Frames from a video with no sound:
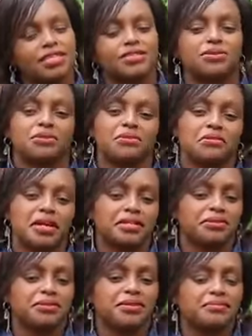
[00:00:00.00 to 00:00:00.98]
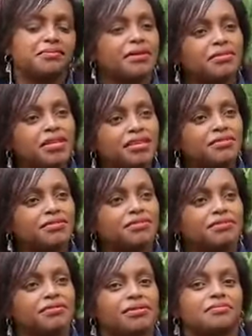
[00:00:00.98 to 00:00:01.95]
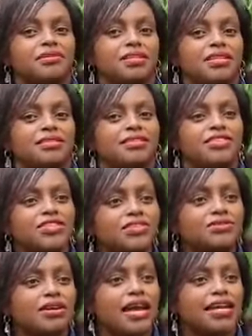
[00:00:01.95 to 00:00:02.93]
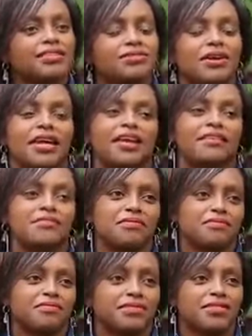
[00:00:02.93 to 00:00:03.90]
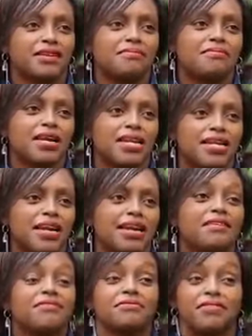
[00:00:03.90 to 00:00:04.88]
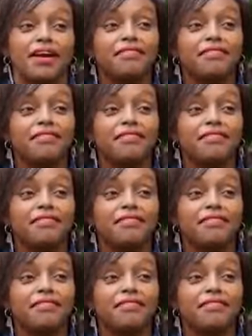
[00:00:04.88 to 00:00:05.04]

So I told them, let me treat you guys. So I gave him some money. I gave him